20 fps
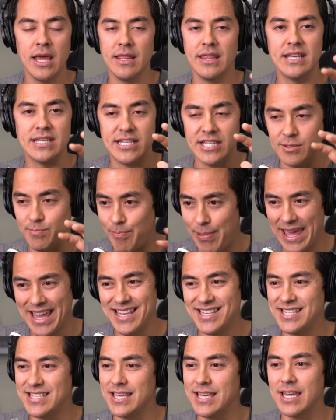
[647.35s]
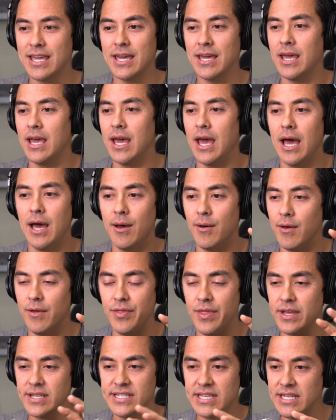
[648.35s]
this is basic uh,
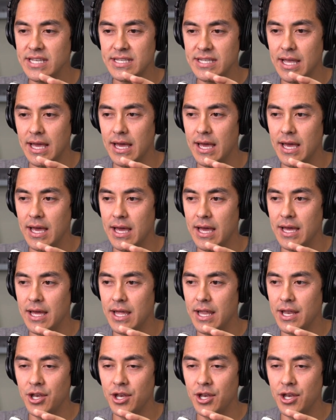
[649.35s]
this is a, a,